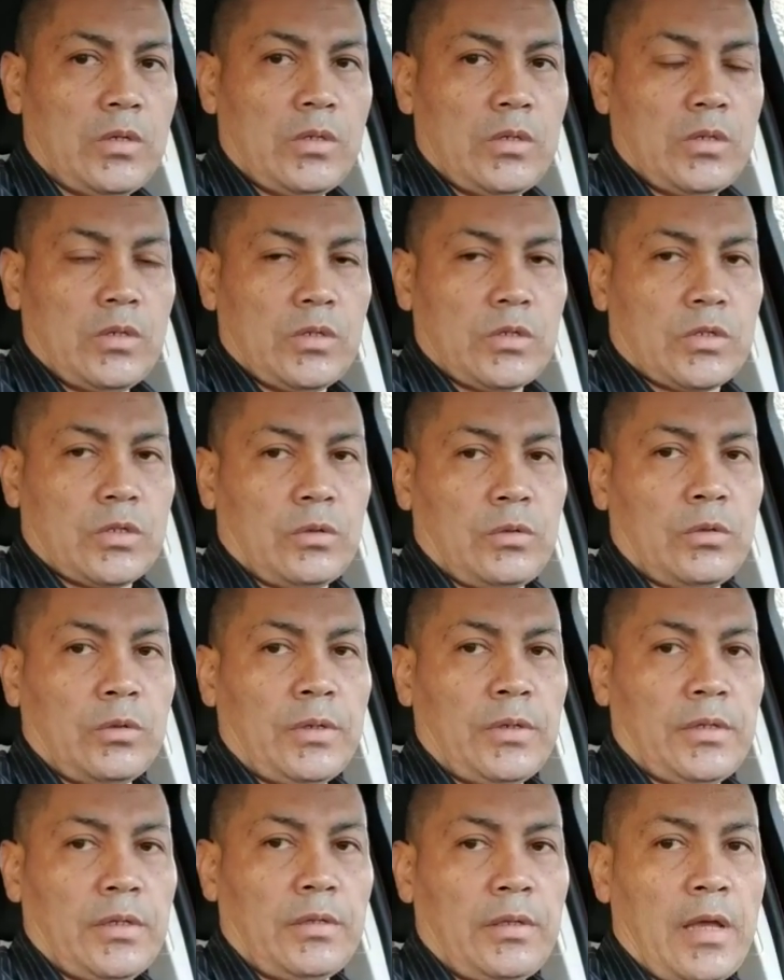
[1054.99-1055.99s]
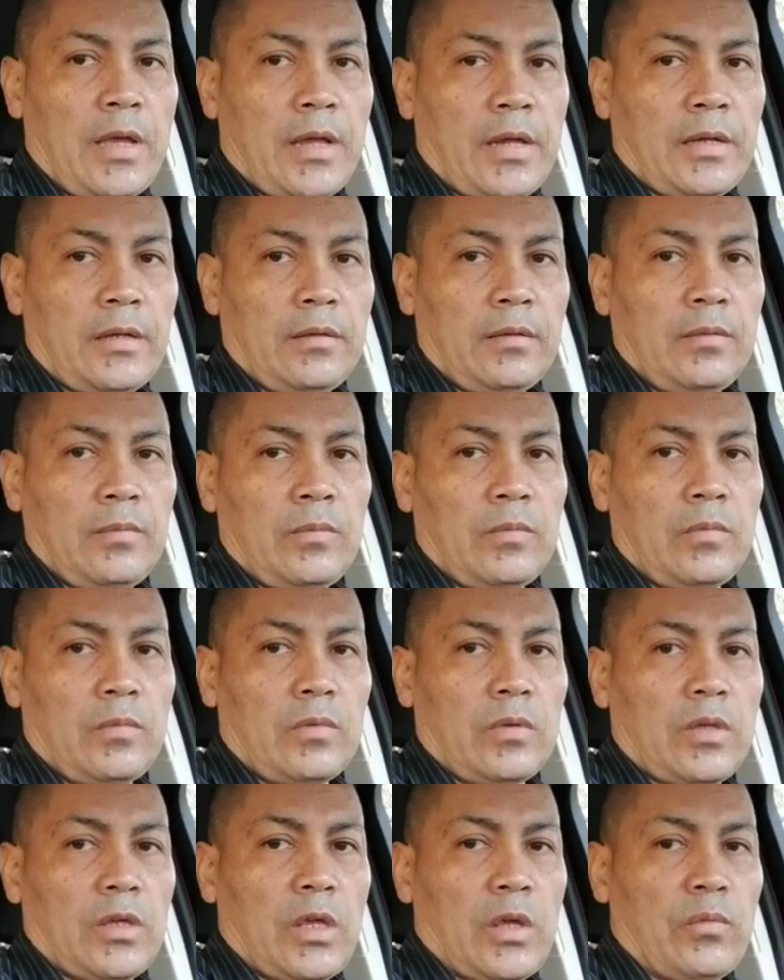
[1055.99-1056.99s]
So during the night,
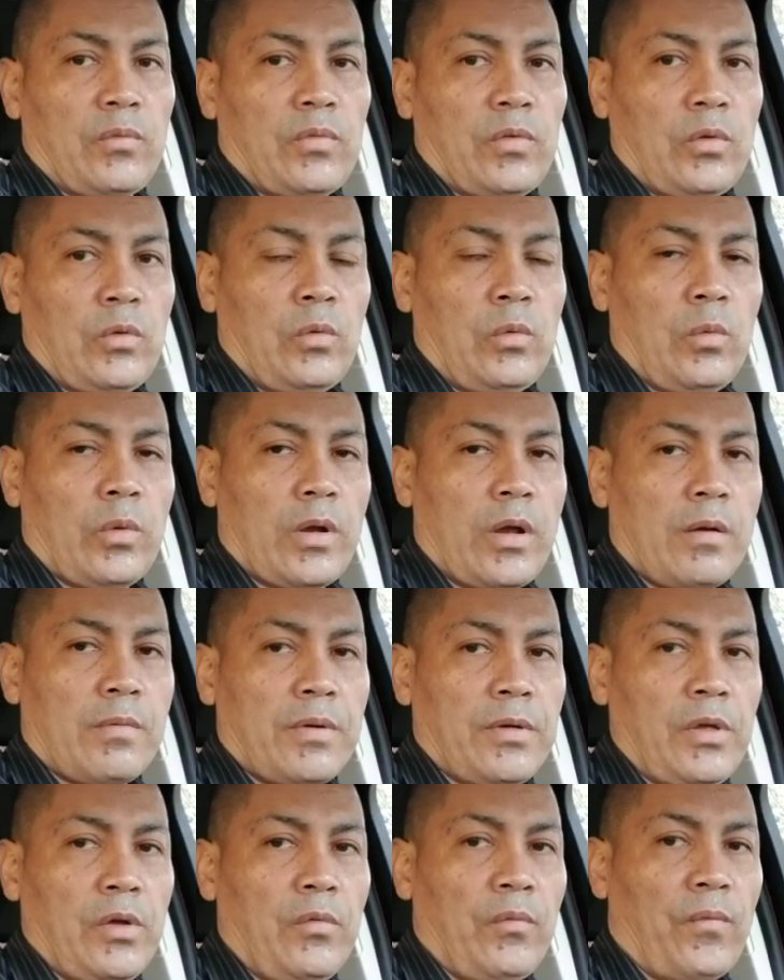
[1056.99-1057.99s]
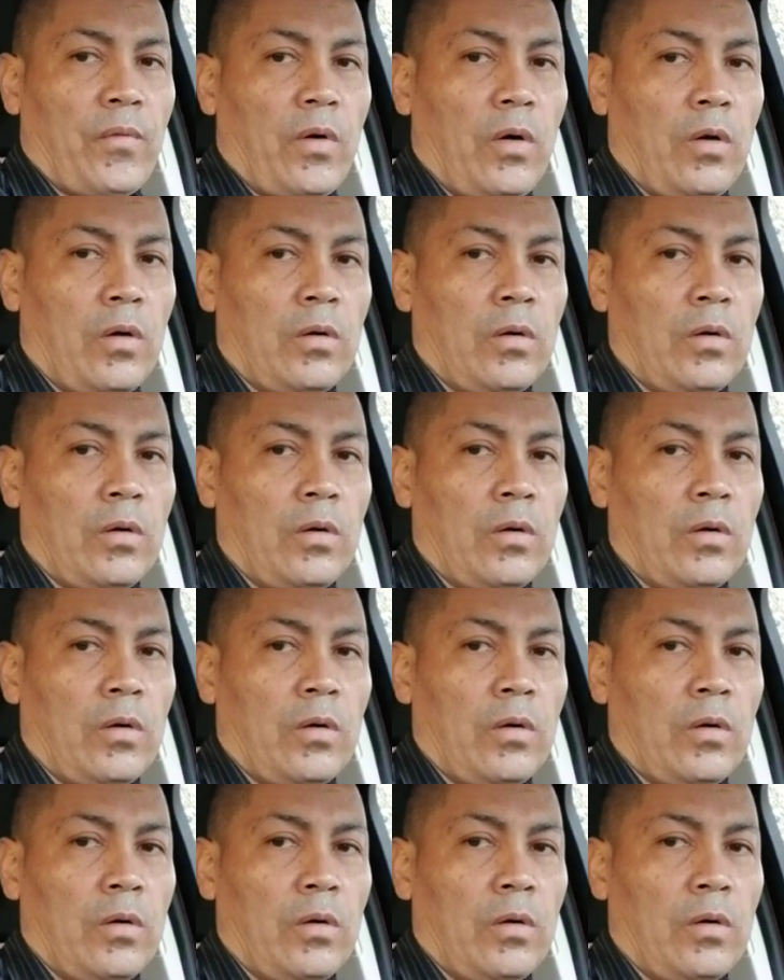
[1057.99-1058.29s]
if you, whatever you fall,